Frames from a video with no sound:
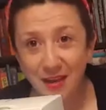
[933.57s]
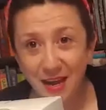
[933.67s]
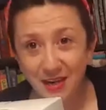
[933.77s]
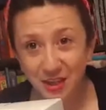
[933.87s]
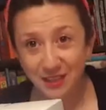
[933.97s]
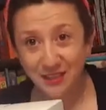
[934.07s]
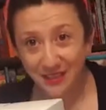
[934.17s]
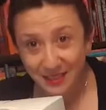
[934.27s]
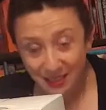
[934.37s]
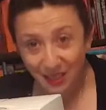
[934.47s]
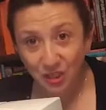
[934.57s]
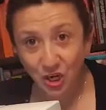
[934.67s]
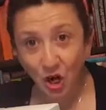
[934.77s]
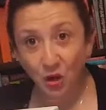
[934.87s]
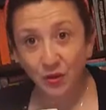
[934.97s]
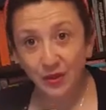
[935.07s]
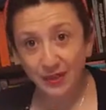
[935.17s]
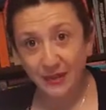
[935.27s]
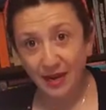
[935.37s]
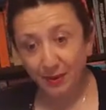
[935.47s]
the edge and stitch on
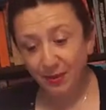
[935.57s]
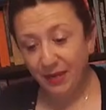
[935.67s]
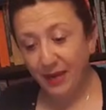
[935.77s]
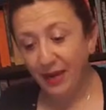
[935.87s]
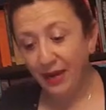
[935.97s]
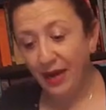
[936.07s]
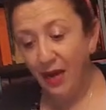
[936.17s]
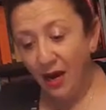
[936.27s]
this applique.